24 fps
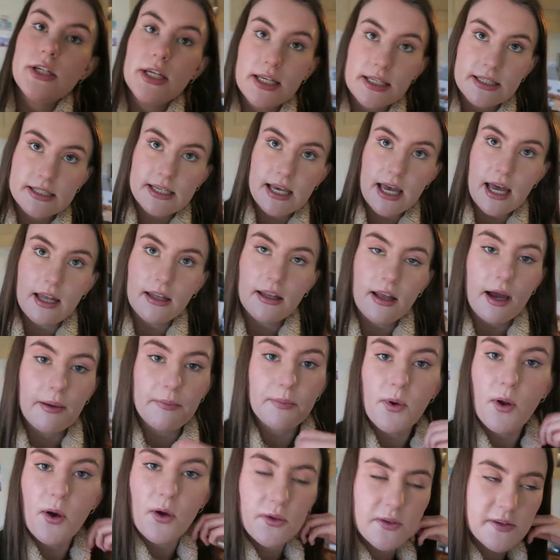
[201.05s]
you can tell,
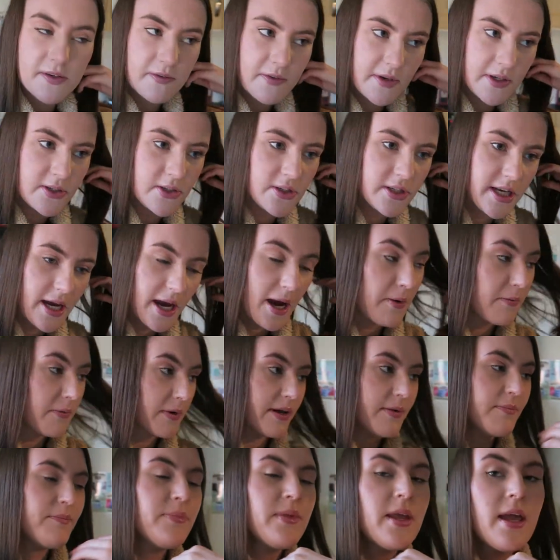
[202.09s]
I'm not a
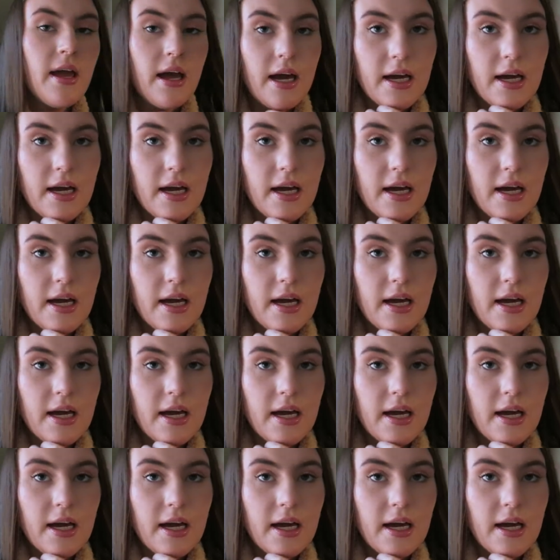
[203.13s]
vegetarian.